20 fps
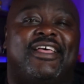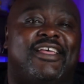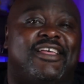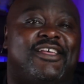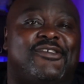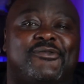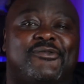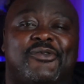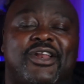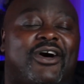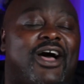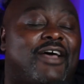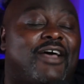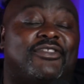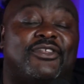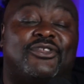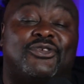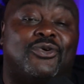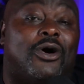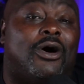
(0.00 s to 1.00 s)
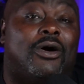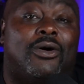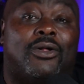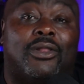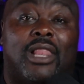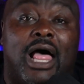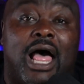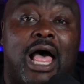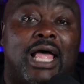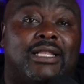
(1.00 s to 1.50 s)
We don't have to do a whole
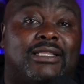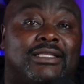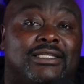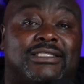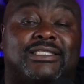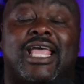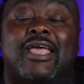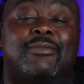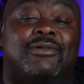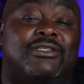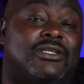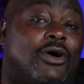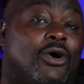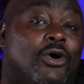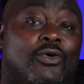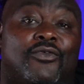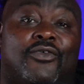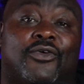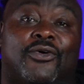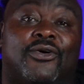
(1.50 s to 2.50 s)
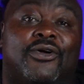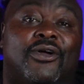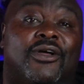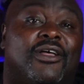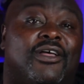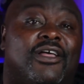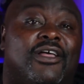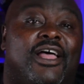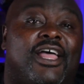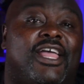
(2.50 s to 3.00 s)
lot. This game is over.
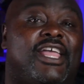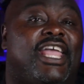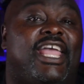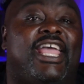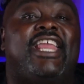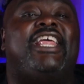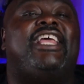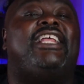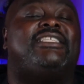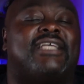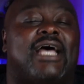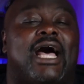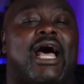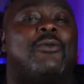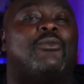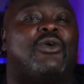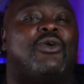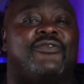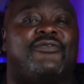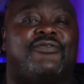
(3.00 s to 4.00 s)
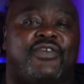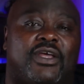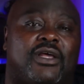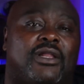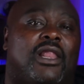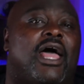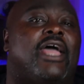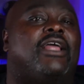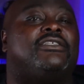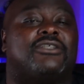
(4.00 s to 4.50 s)
Anytime we feel
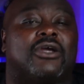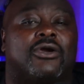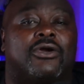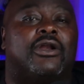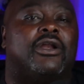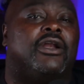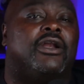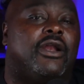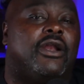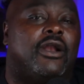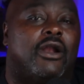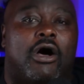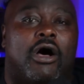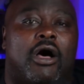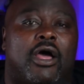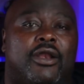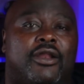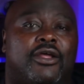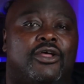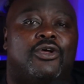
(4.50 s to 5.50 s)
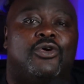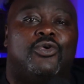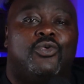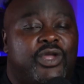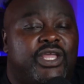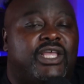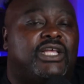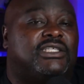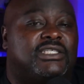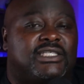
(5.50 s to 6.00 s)
like turning it on, we
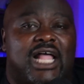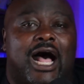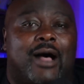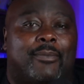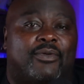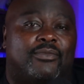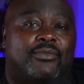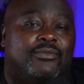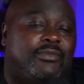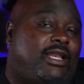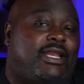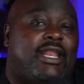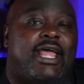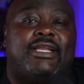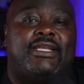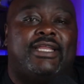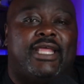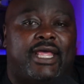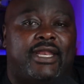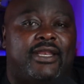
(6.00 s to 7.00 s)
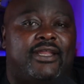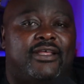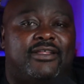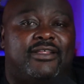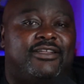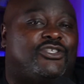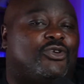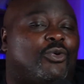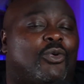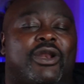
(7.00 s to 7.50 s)
can stop them. And they did.
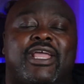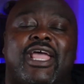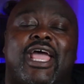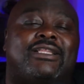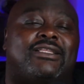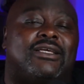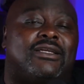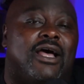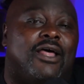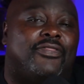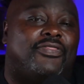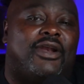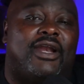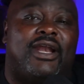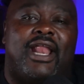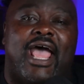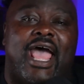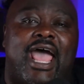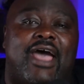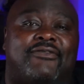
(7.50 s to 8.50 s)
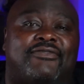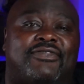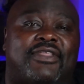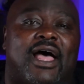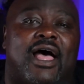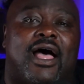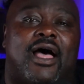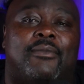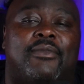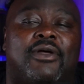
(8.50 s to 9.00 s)
28-0 at
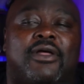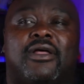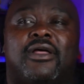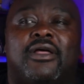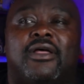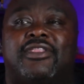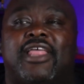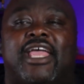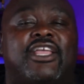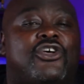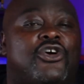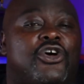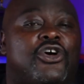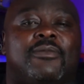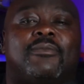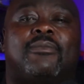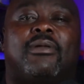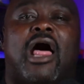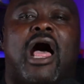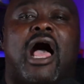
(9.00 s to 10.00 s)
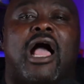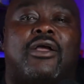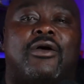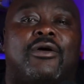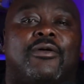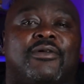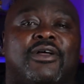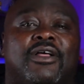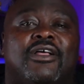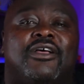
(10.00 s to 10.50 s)
halftime. They couldn't block
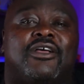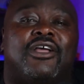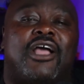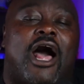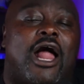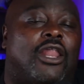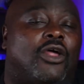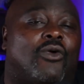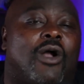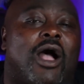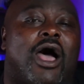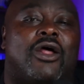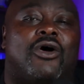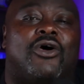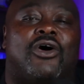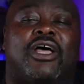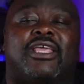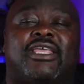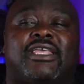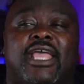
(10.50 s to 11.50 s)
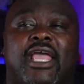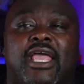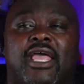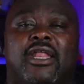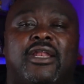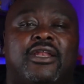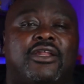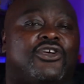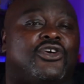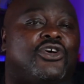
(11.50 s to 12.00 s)
them. Colorado,
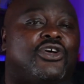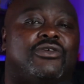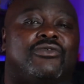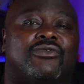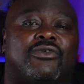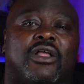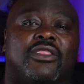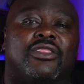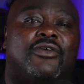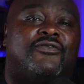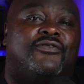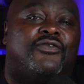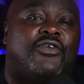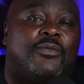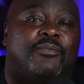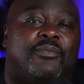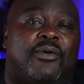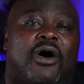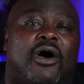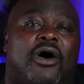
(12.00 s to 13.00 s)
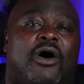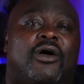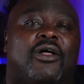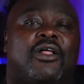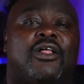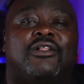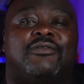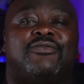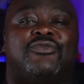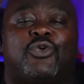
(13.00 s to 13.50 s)
again, couldn't run the football.
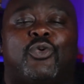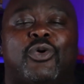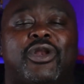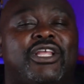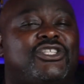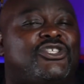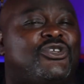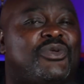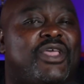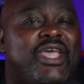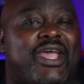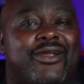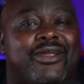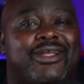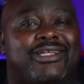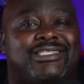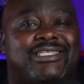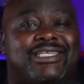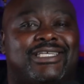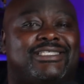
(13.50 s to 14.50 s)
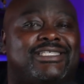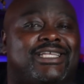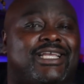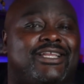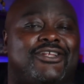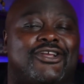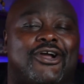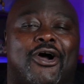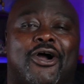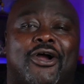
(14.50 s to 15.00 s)
22 carries, 16
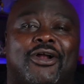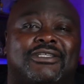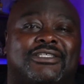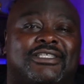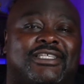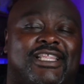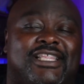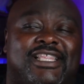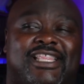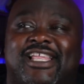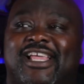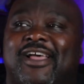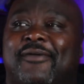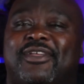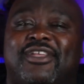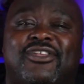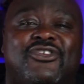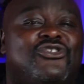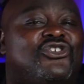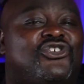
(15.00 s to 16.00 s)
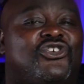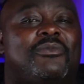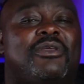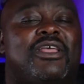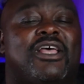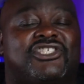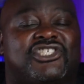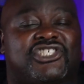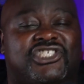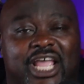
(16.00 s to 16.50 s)
yards. I mean, you should be
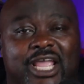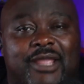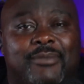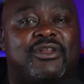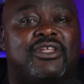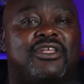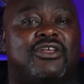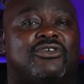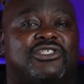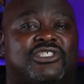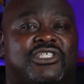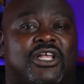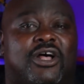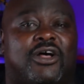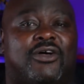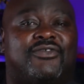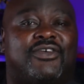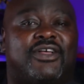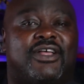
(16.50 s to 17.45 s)
ashamed of yourself.